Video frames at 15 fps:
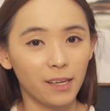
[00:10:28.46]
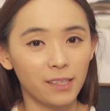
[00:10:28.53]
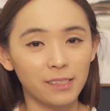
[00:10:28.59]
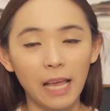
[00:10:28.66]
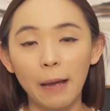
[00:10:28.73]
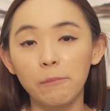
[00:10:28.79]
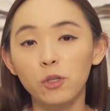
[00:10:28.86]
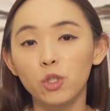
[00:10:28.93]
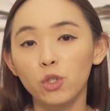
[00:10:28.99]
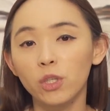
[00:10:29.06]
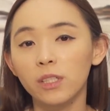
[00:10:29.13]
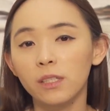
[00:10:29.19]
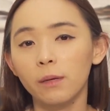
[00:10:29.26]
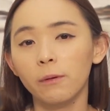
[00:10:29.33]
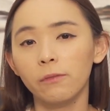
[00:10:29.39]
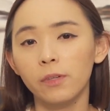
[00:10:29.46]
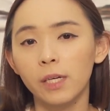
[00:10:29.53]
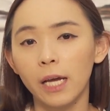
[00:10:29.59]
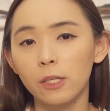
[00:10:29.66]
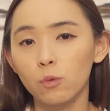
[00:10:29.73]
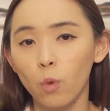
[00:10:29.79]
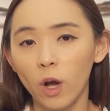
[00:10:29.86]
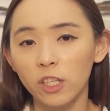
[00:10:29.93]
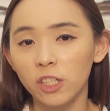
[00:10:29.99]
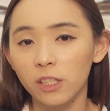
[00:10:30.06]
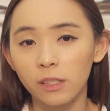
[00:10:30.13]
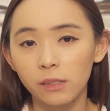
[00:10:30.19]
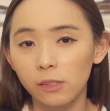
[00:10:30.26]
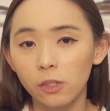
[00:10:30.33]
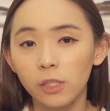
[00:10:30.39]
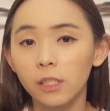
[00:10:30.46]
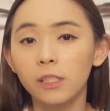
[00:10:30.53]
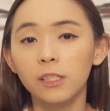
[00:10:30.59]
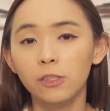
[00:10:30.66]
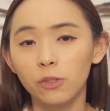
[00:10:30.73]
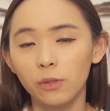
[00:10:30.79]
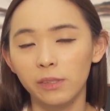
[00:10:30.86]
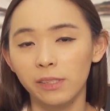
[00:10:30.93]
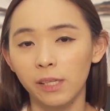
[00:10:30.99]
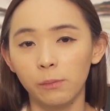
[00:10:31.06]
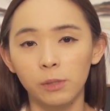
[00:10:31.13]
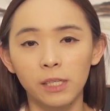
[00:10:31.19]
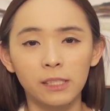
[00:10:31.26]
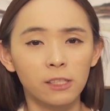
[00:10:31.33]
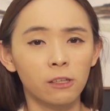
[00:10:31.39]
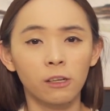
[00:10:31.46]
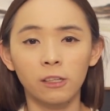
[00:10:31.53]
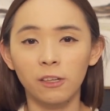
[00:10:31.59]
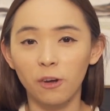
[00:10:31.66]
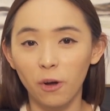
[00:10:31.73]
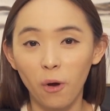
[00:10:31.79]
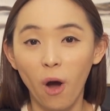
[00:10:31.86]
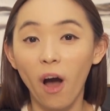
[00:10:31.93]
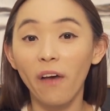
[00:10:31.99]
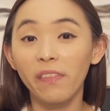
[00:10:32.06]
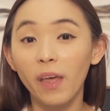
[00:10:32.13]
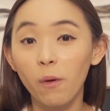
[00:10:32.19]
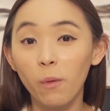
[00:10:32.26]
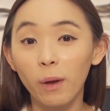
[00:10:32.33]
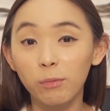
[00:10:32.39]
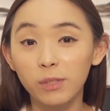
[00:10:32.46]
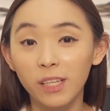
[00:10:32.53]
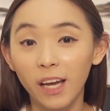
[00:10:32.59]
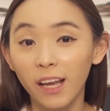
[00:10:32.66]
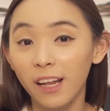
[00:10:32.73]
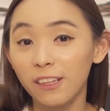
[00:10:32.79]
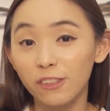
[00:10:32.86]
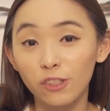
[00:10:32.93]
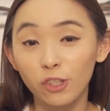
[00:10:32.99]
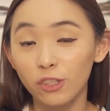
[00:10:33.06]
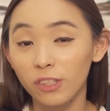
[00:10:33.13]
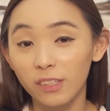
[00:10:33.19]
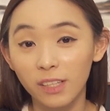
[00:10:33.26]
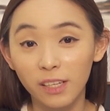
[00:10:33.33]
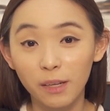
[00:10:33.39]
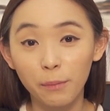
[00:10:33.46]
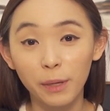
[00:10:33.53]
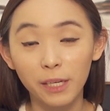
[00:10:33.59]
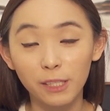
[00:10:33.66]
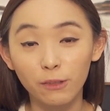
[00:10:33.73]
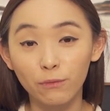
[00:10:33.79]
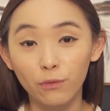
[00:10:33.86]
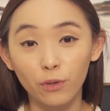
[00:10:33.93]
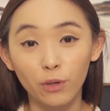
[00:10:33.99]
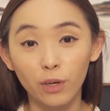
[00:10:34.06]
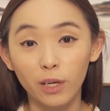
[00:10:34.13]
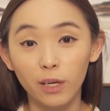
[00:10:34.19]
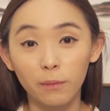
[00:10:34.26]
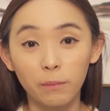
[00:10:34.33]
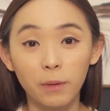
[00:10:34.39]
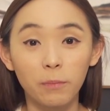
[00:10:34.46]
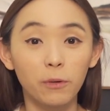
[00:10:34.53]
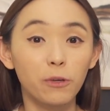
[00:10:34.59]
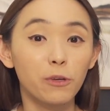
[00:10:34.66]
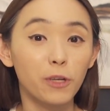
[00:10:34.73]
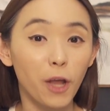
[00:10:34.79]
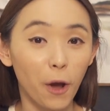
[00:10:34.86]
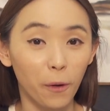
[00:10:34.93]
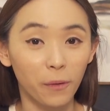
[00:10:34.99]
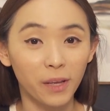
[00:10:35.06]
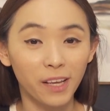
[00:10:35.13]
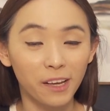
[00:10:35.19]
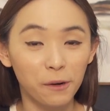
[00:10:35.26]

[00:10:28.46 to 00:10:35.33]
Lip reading: Because I'm sure some of you guys watching this are going to do the same. You guys are going to go on that website and search the database for people you know.